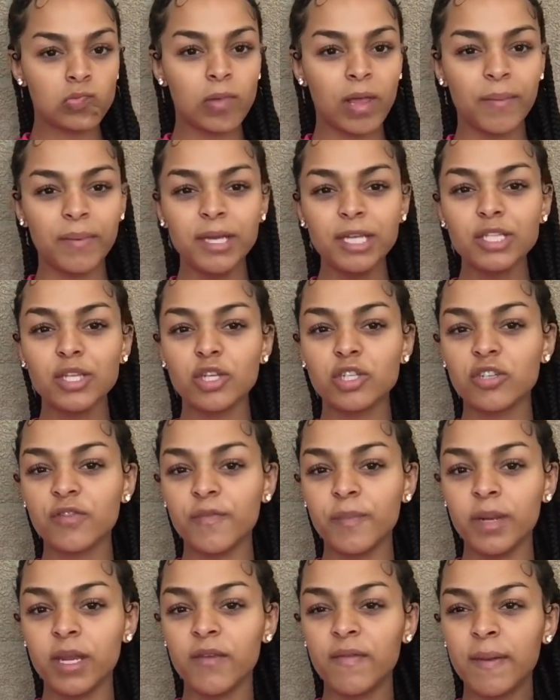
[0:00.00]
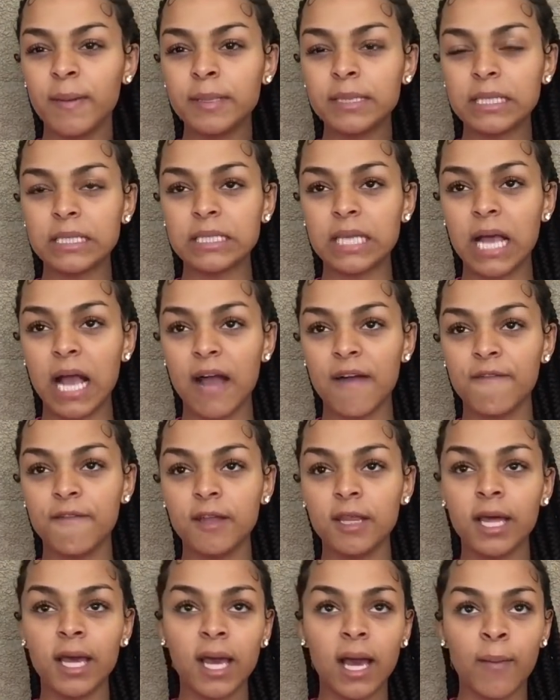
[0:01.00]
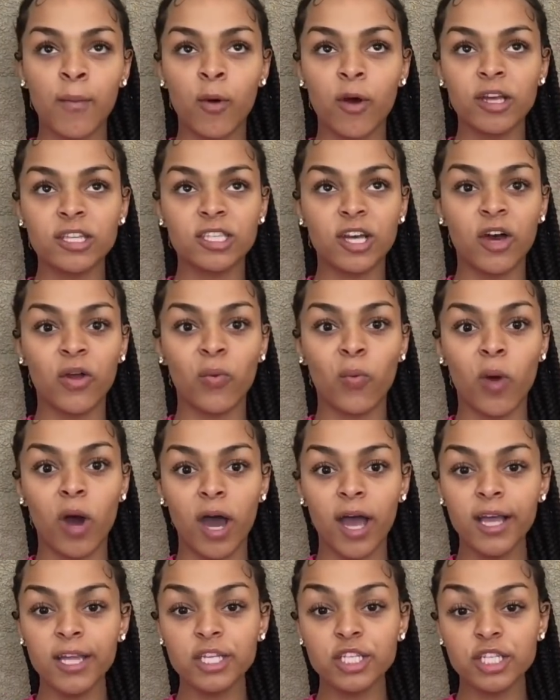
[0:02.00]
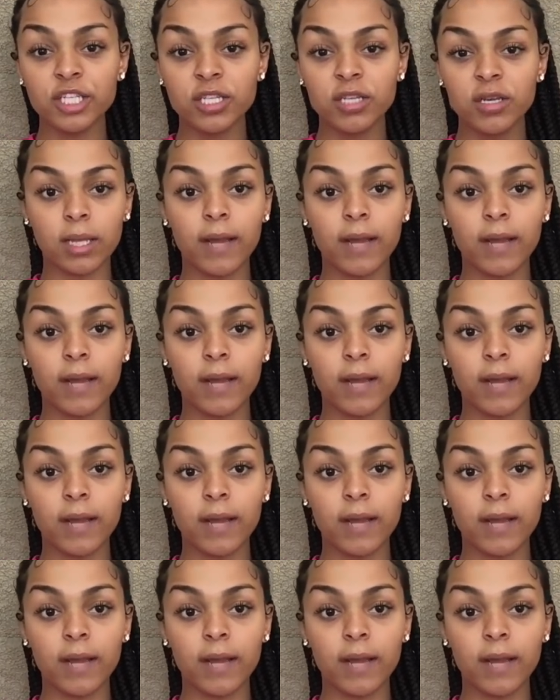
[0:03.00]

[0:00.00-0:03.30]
like being social media famous, it's like I feel like I'm always on watch.